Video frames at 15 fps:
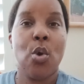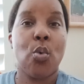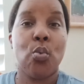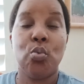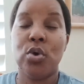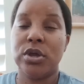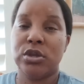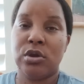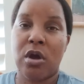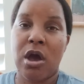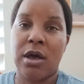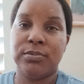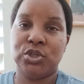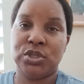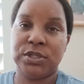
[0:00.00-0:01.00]
what your
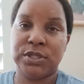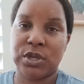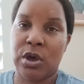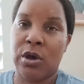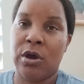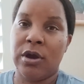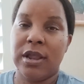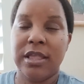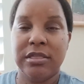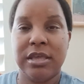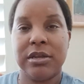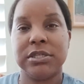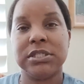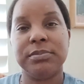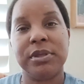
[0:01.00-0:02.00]
options are, and then
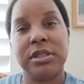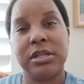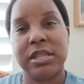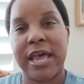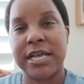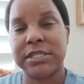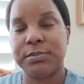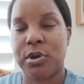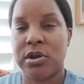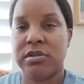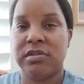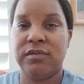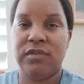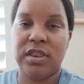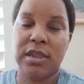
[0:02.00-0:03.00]
I'll spend the last part of
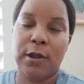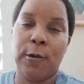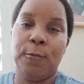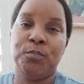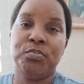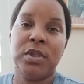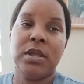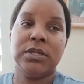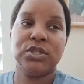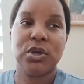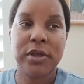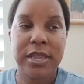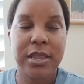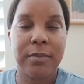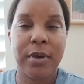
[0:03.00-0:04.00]
the video
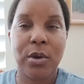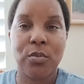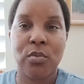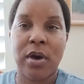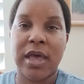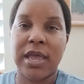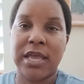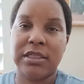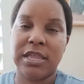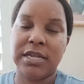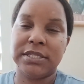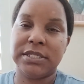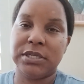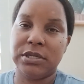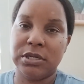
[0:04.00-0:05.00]
talking about why I think
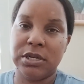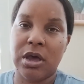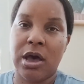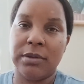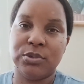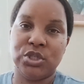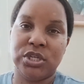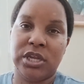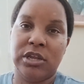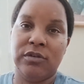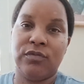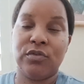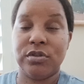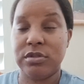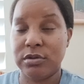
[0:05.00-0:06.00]
it's a good option
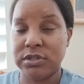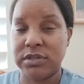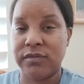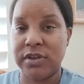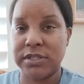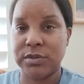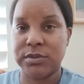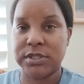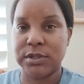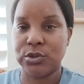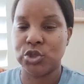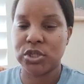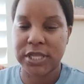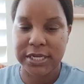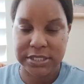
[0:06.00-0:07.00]
for those of us with
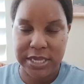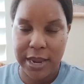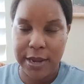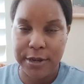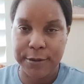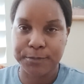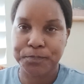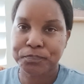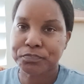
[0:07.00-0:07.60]
social anxiety.